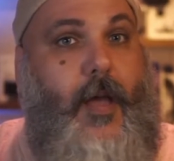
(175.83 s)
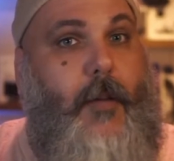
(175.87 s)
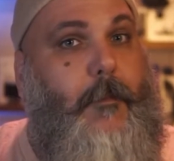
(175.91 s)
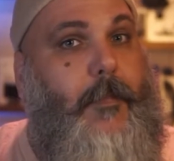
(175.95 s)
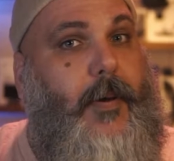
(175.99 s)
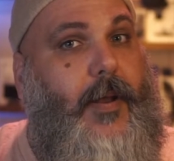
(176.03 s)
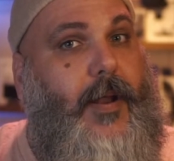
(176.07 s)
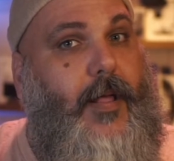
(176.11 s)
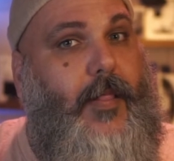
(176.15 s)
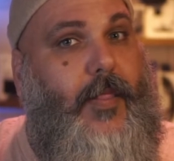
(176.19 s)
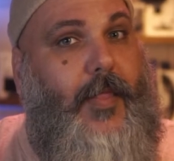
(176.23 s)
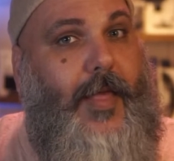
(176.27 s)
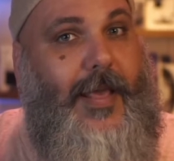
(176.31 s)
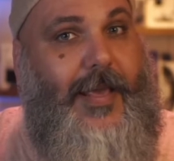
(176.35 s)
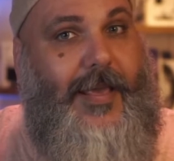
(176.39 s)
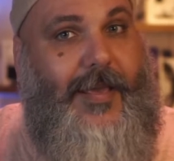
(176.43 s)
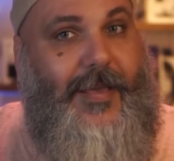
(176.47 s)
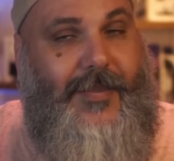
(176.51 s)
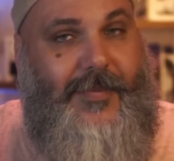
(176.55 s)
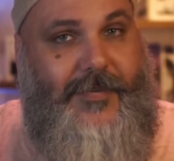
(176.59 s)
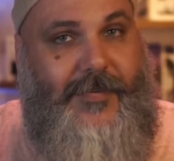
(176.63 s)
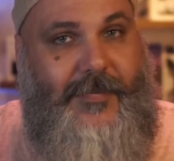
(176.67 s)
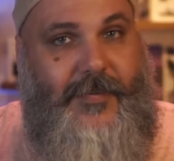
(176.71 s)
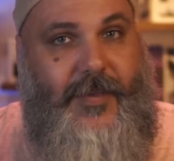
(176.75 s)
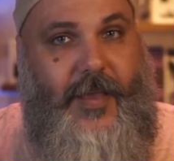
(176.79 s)
But unlike
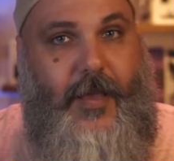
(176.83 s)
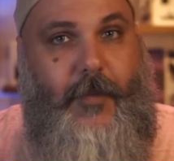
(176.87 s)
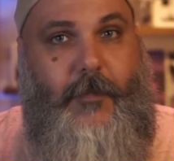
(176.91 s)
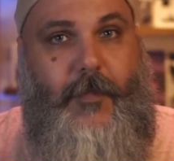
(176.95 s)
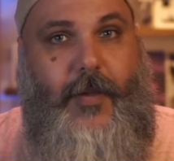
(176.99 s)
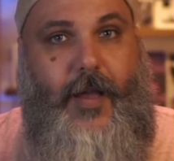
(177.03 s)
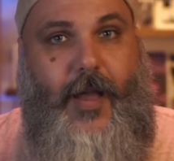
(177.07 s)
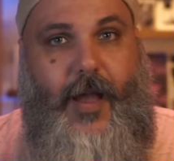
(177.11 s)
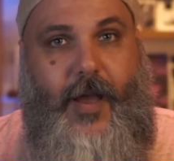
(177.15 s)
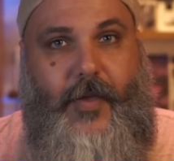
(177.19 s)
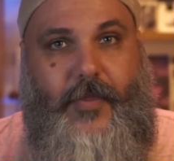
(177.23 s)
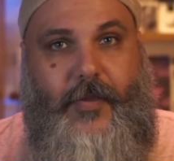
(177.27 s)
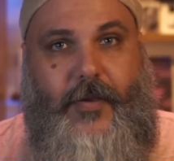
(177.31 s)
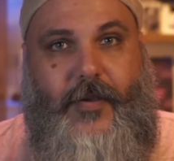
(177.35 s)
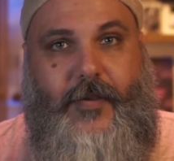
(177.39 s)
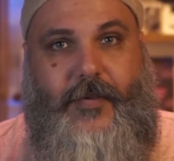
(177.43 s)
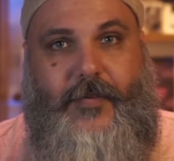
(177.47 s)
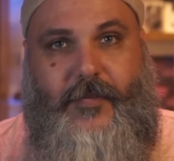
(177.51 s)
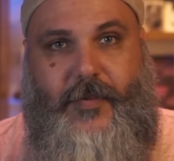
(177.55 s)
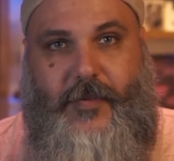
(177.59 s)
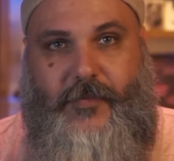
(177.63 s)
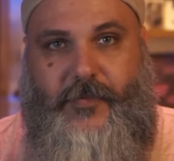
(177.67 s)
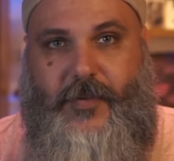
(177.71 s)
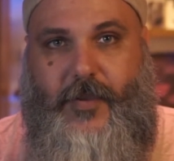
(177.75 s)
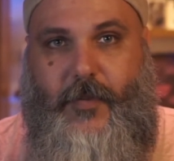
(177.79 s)
in some other
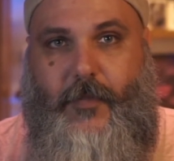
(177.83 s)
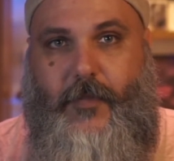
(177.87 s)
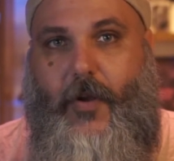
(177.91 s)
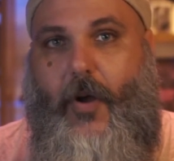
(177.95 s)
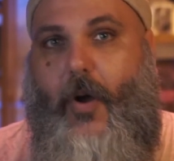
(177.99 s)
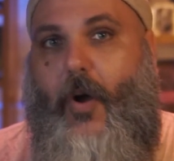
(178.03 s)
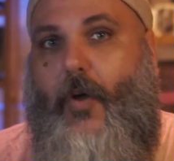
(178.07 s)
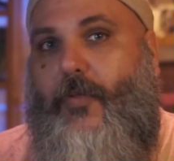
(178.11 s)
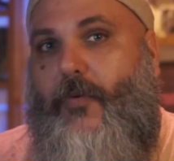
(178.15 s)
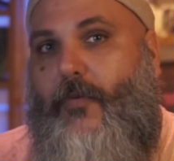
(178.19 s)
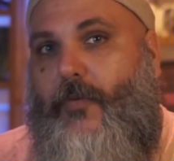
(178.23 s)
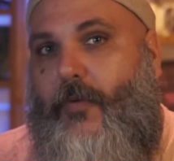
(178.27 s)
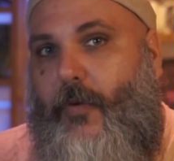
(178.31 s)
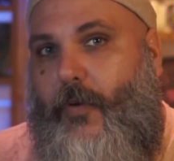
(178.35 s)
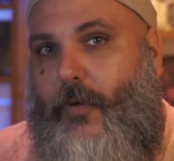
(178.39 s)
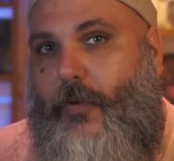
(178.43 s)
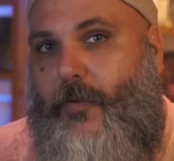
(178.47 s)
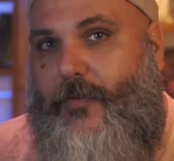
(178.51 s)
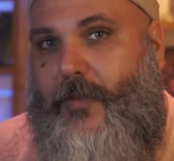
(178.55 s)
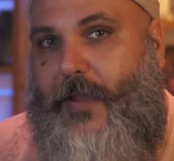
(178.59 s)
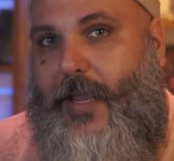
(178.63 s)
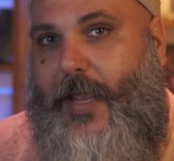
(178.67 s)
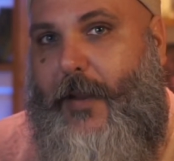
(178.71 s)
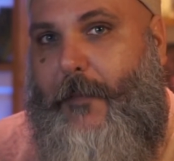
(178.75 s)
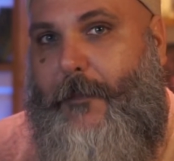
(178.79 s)
system, all the
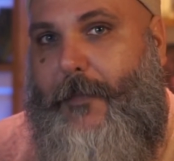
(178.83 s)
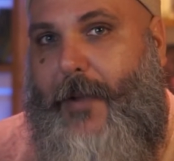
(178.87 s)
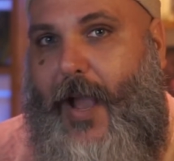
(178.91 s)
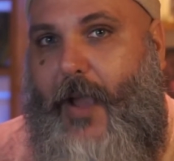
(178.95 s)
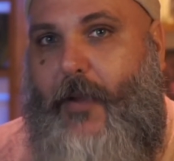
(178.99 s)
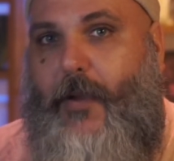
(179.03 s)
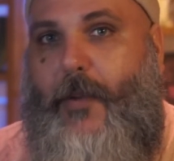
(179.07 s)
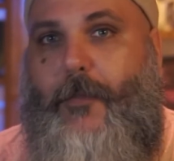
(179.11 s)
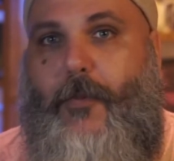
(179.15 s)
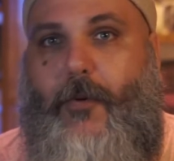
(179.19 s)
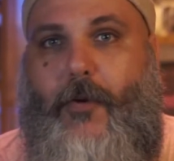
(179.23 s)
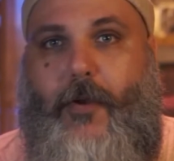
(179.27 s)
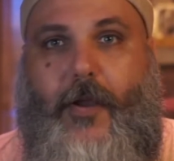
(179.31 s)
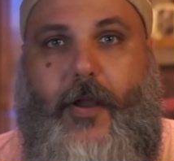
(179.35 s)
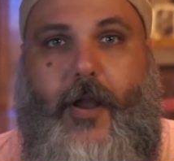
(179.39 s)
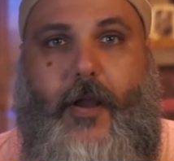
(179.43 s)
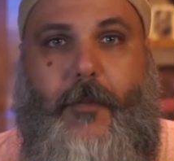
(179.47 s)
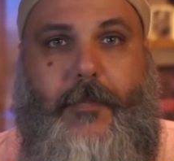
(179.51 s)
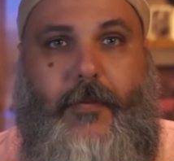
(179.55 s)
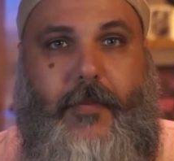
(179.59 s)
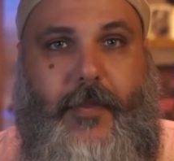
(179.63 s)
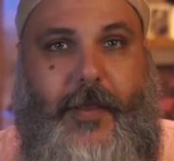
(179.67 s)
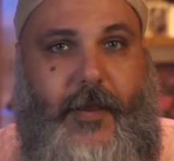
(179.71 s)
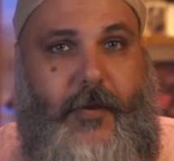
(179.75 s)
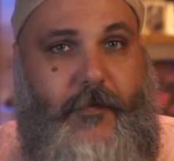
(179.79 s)
rolls in Pirate Borg are
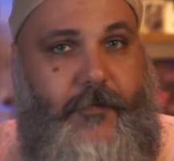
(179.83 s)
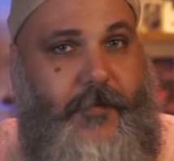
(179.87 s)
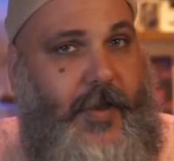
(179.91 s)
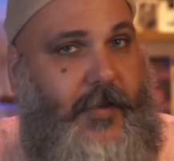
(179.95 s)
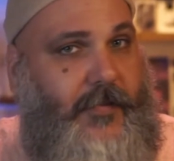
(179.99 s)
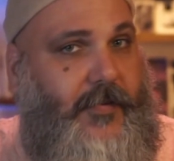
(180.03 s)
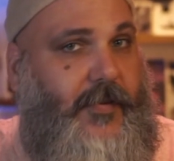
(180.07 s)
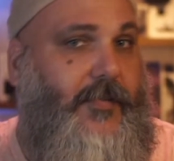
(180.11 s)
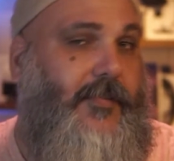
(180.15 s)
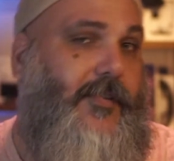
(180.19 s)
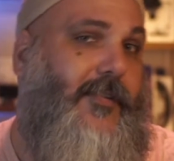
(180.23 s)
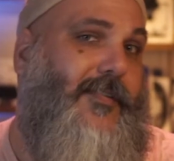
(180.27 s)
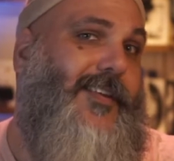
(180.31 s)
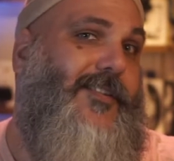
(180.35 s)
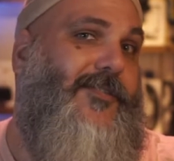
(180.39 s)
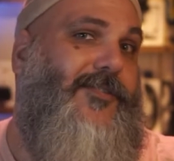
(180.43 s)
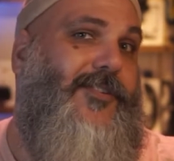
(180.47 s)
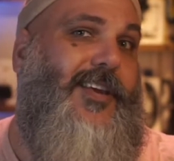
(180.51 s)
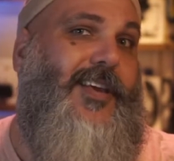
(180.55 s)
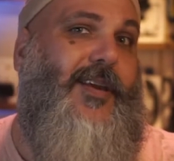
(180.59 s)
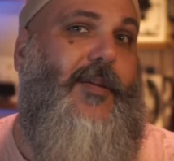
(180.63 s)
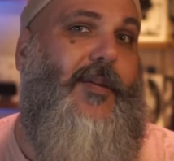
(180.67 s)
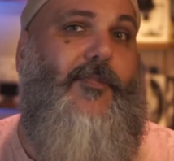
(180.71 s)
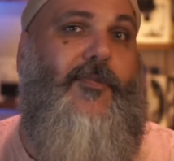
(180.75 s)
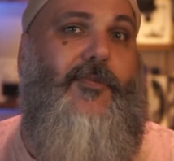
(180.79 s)
player facing, so the
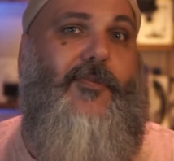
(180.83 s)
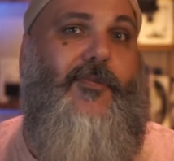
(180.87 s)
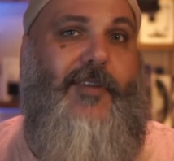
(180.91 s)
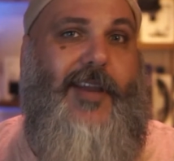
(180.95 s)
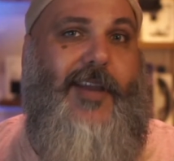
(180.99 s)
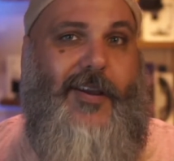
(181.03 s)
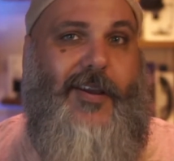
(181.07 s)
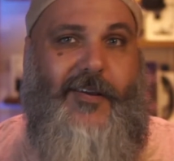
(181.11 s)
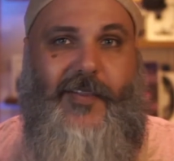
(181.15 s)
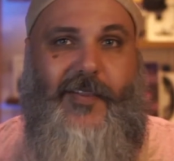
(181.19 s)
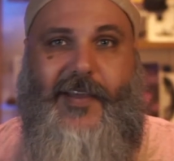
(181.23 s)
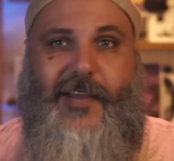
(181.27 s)
GM rarely